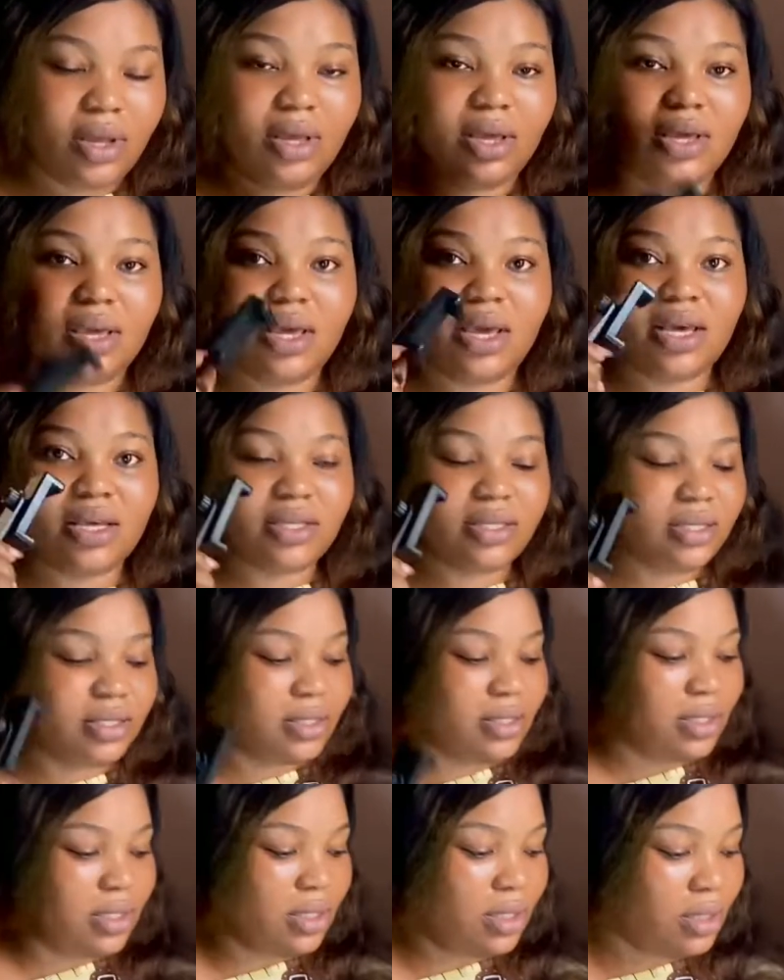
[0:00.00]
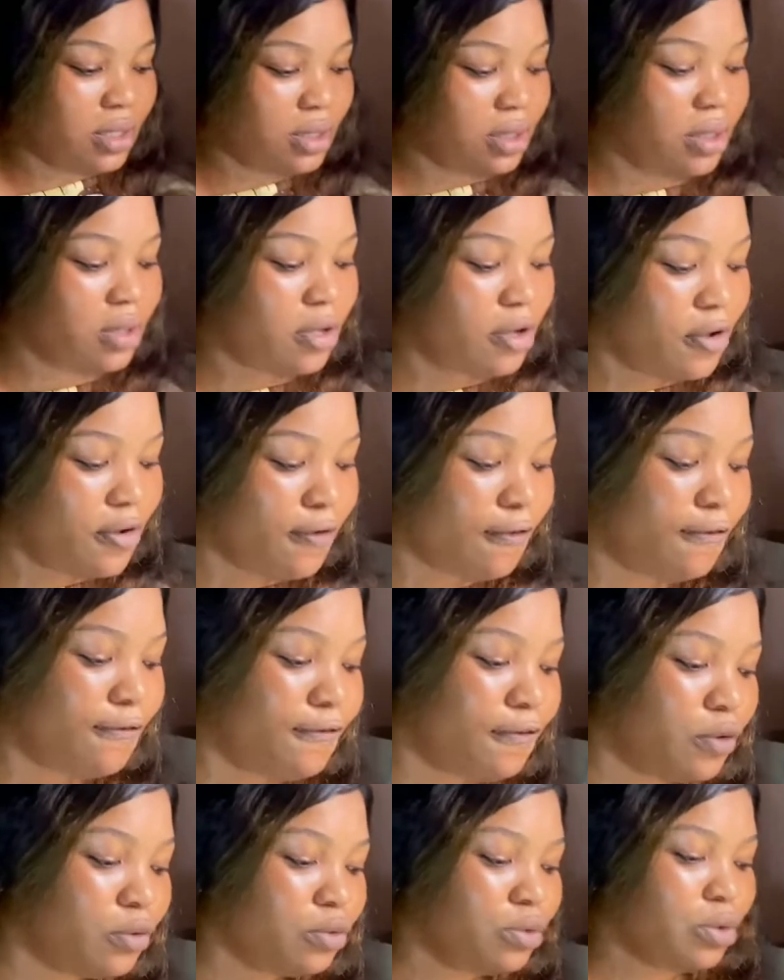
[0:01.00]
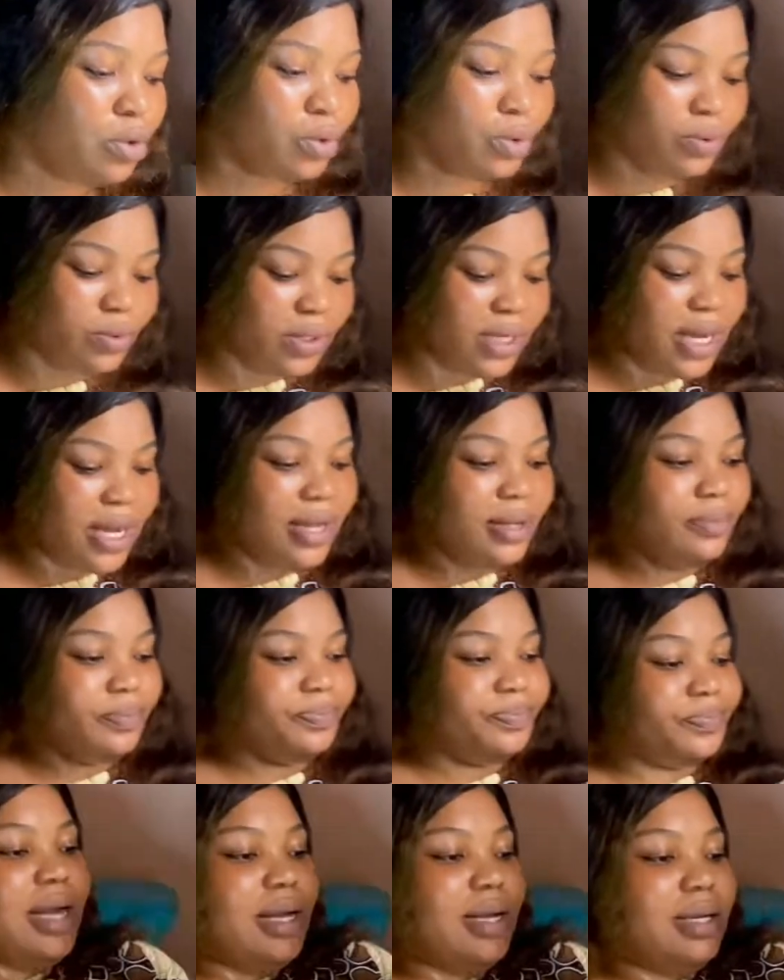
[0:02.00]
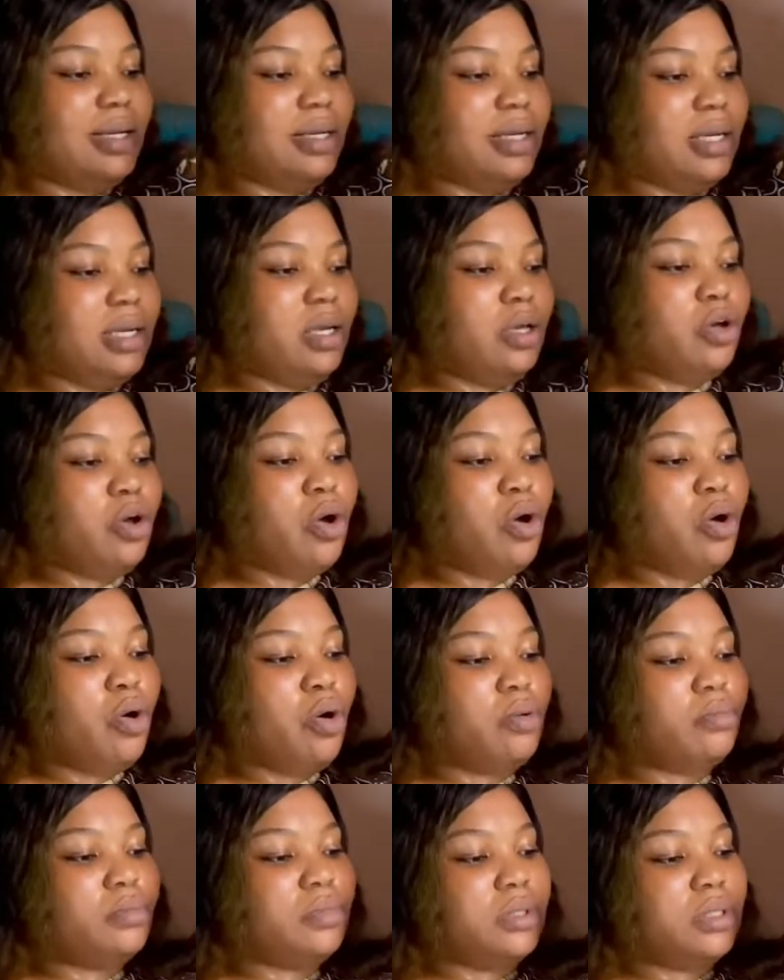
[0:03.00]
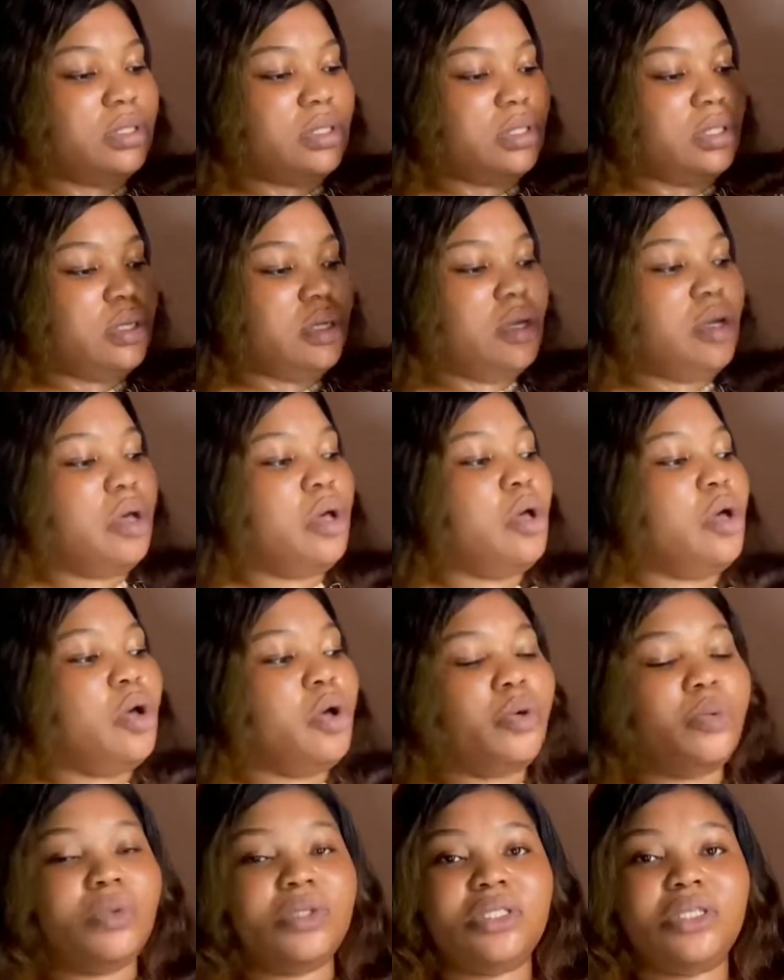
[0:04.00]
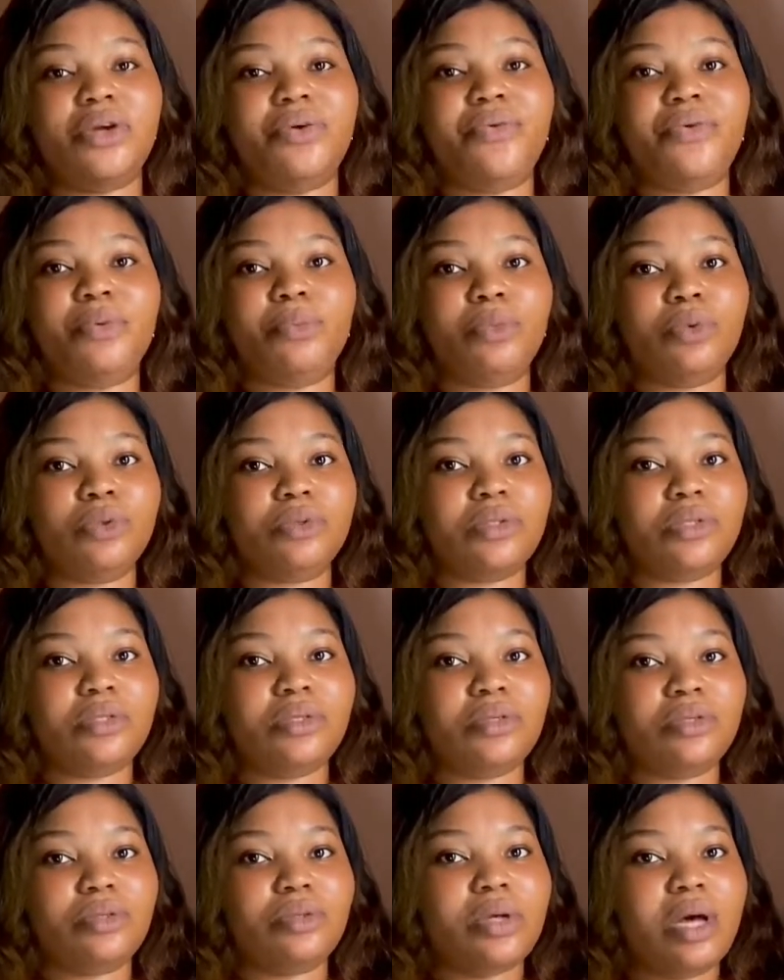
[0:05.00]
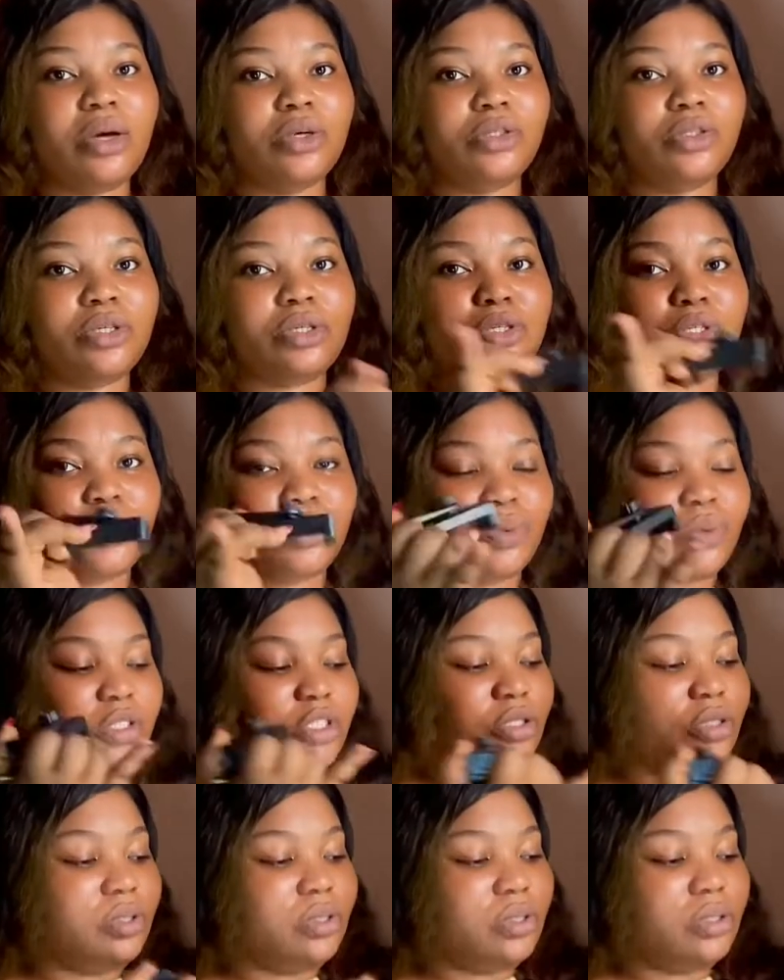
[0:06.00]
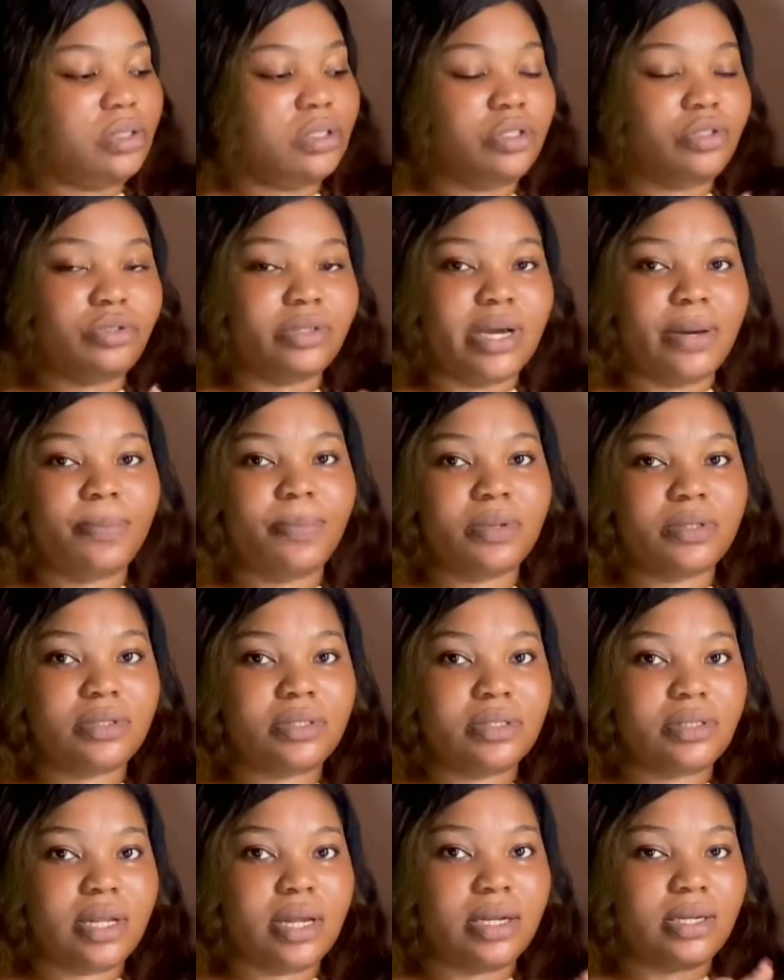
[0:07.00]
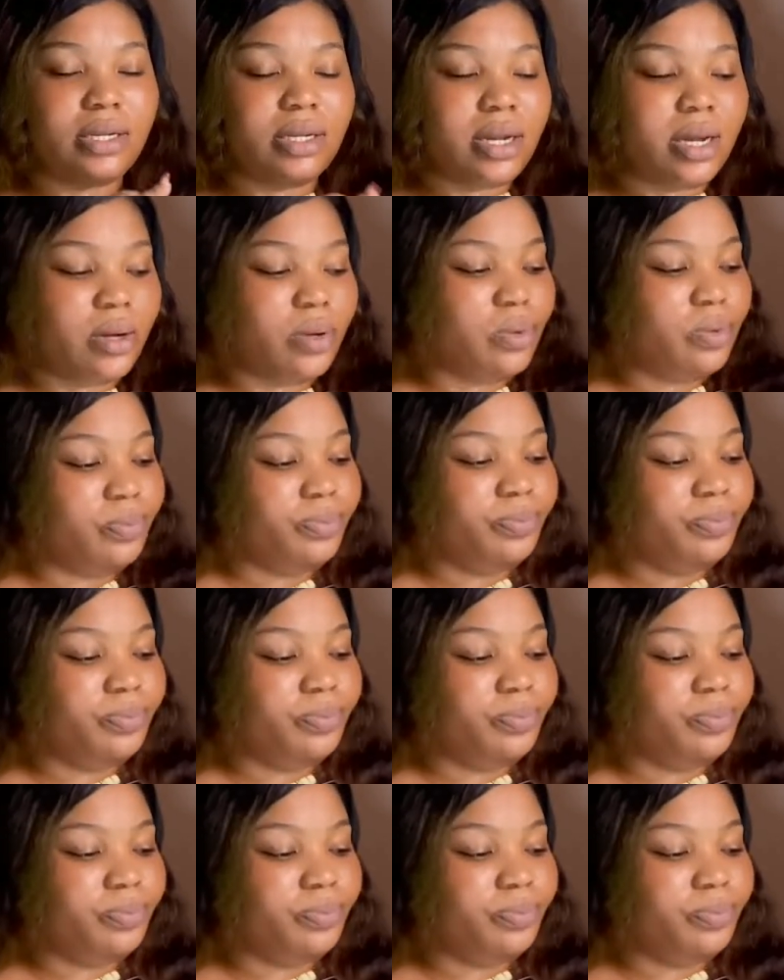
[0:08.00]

here's the phone holder and it comes with a remote so i'll just switch to this tripod stand now